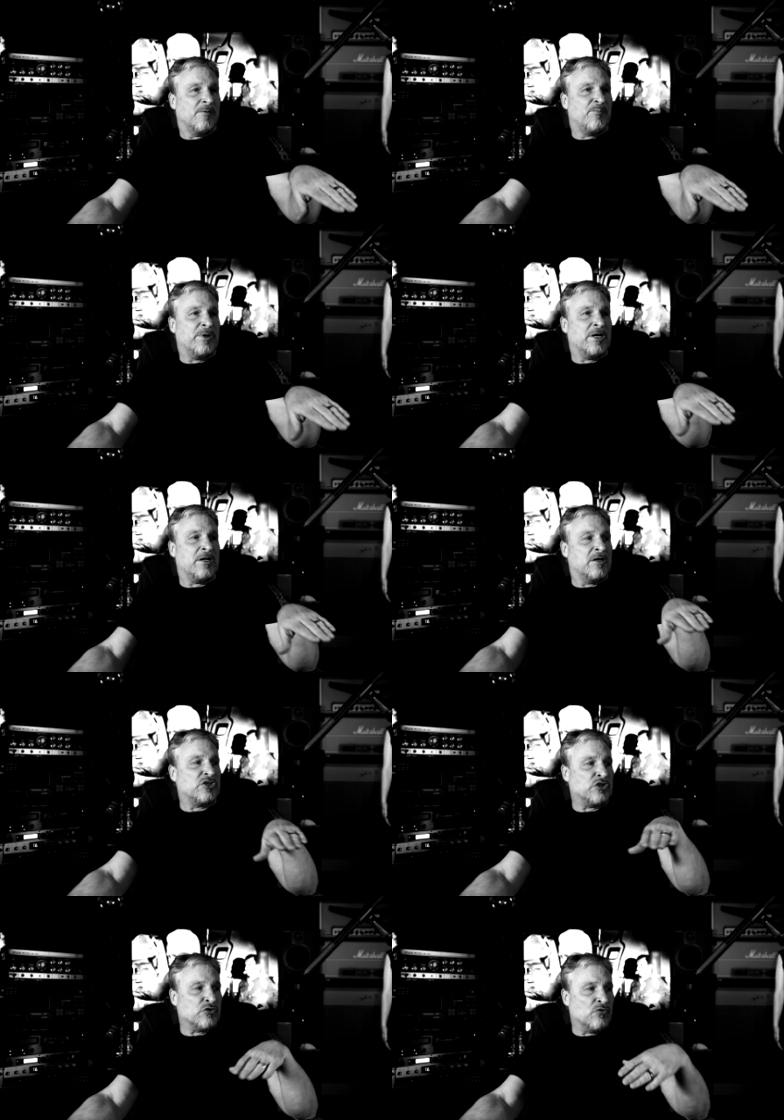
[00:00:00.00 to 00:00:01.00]
but a
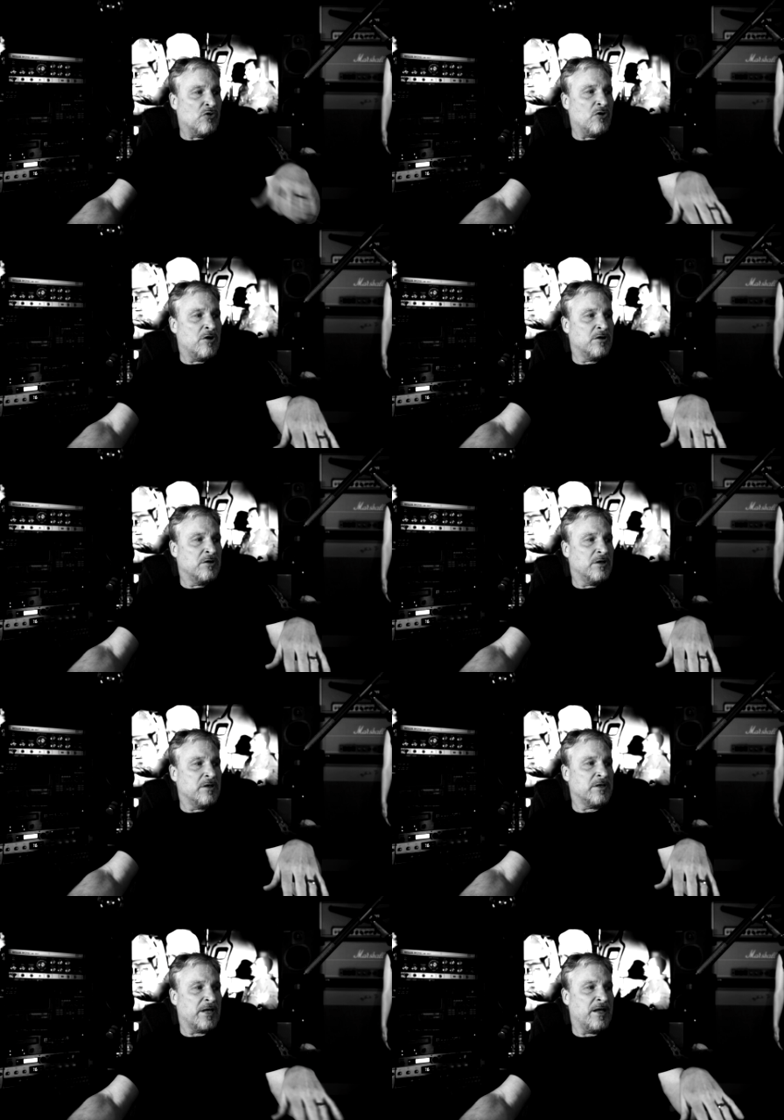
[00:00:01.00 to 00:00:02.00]
strong
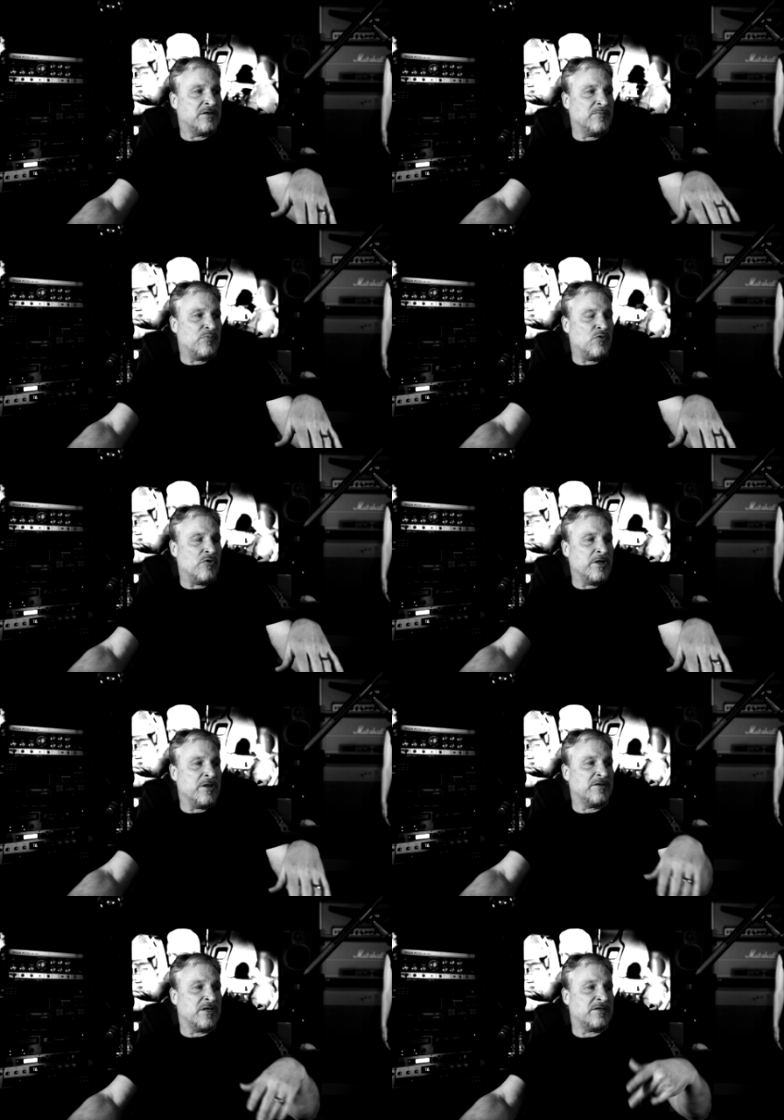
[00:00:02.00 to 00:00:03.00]
case in point
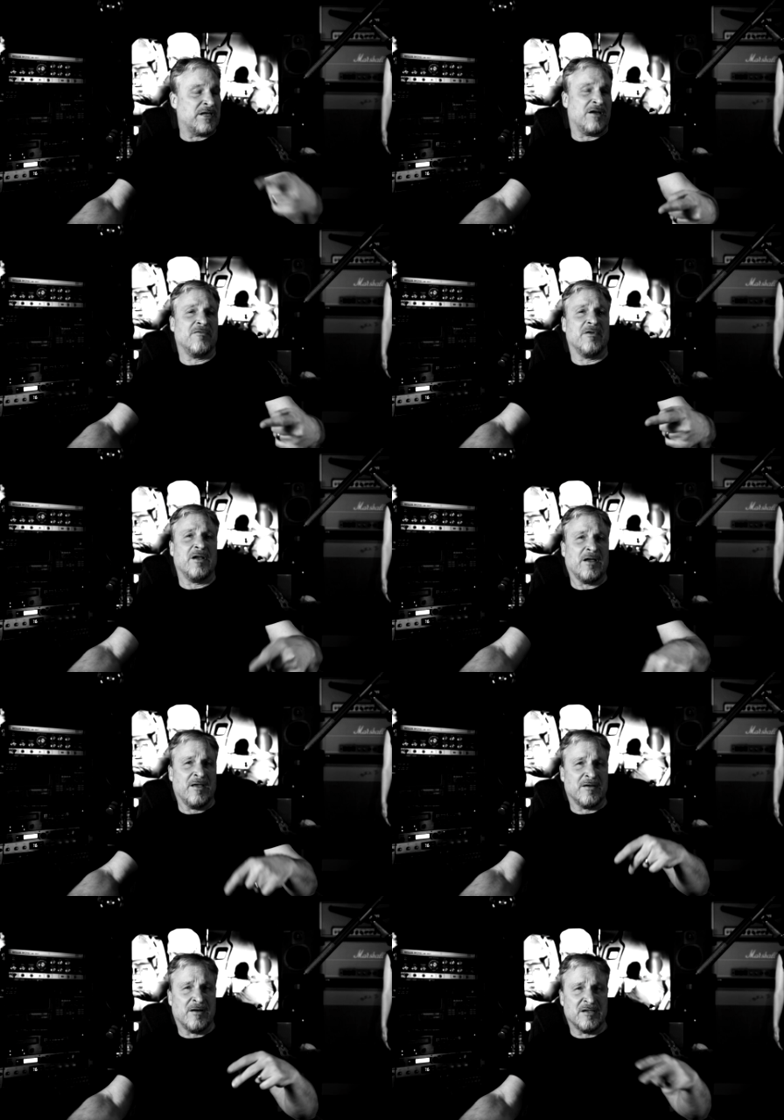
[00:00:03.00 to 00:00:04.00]
is they sound great and
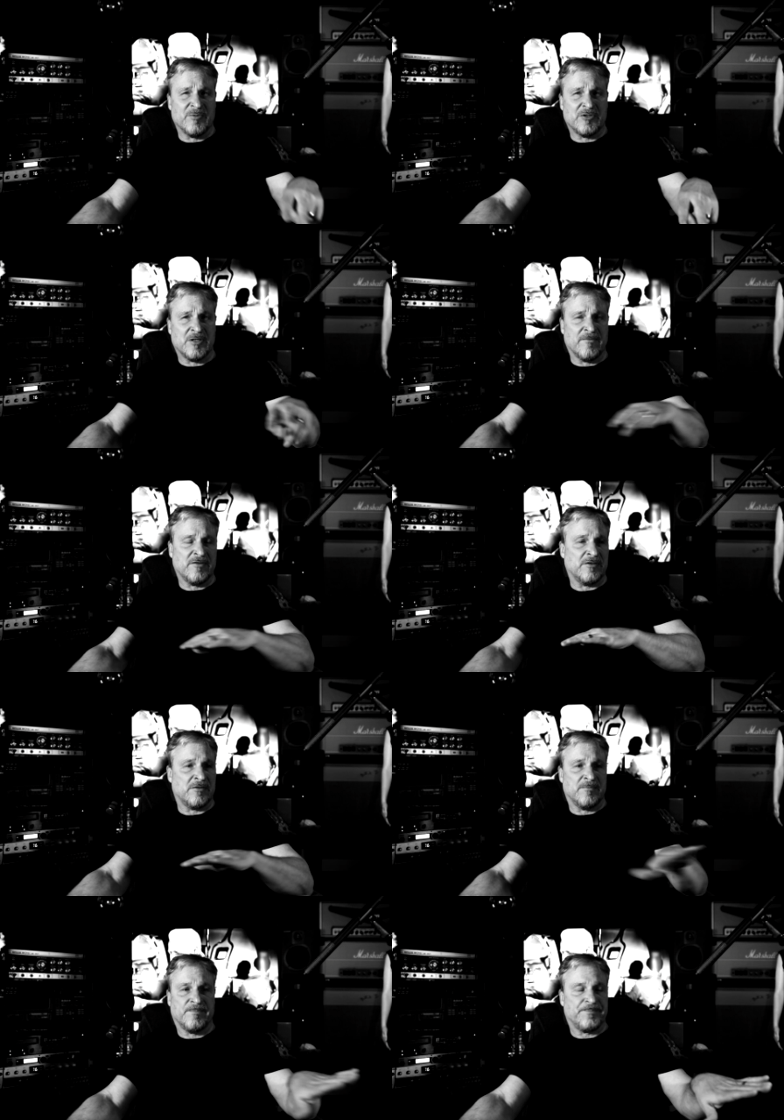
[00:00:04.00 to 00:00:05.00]
the customer service is.